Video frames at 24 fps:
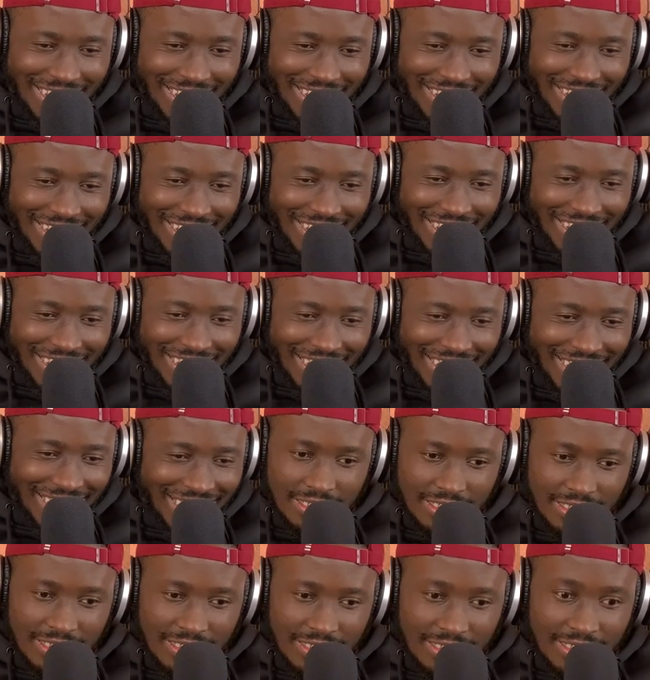
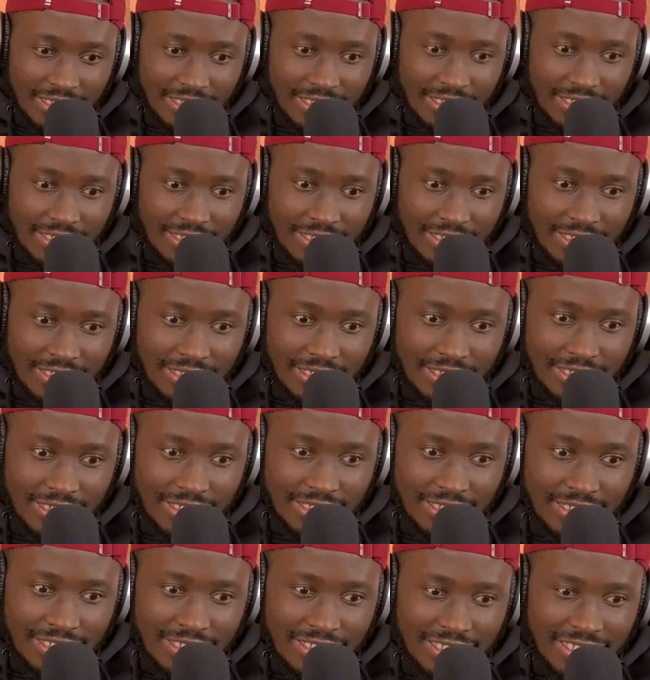
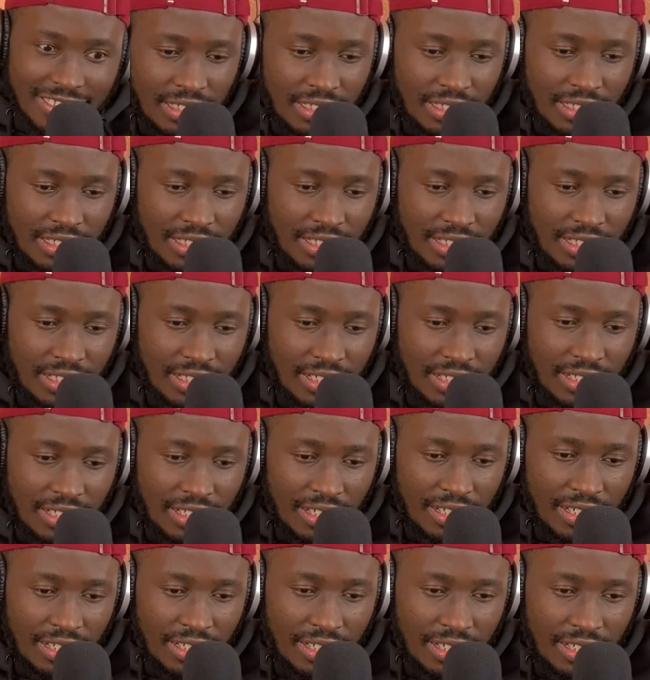
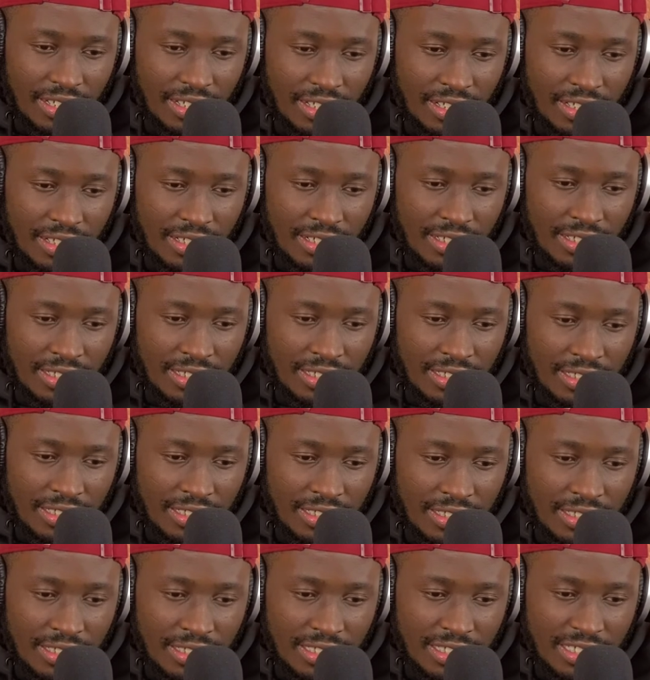
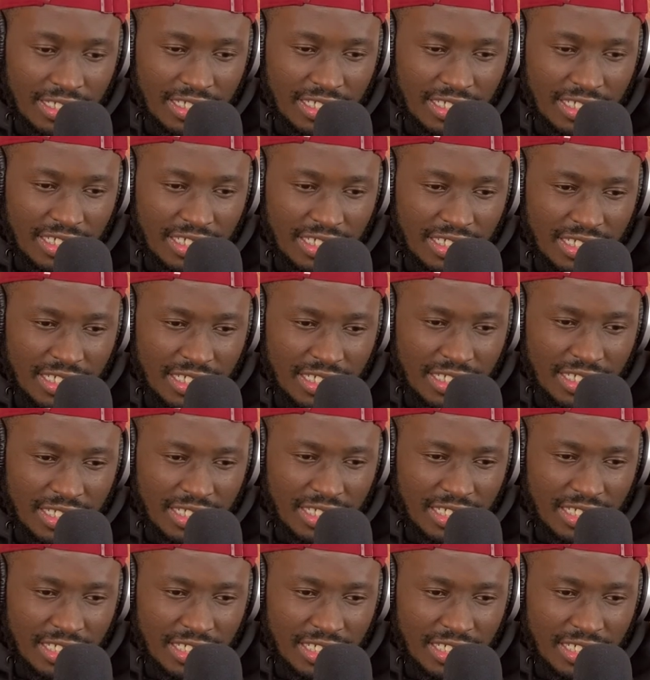
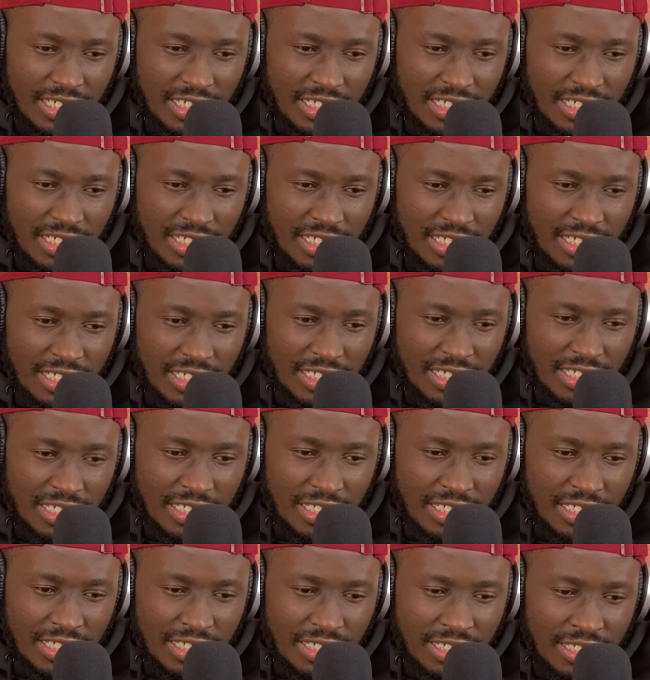
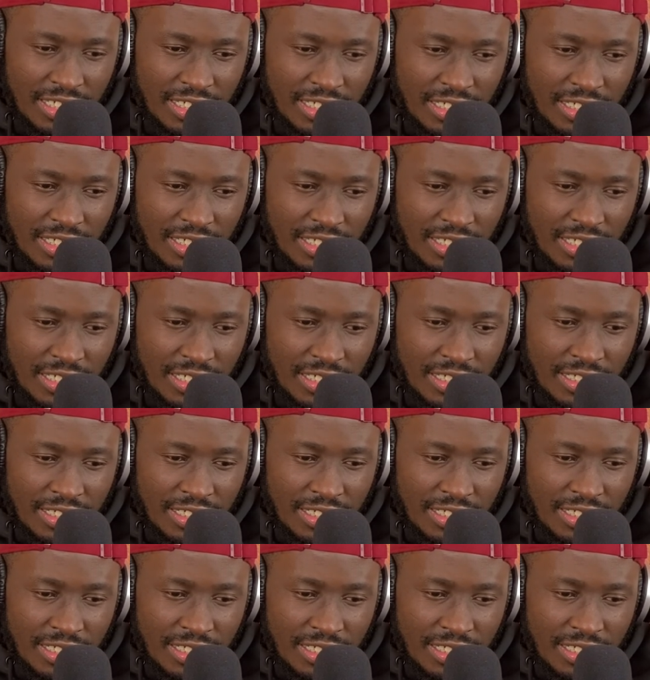Nothing is said.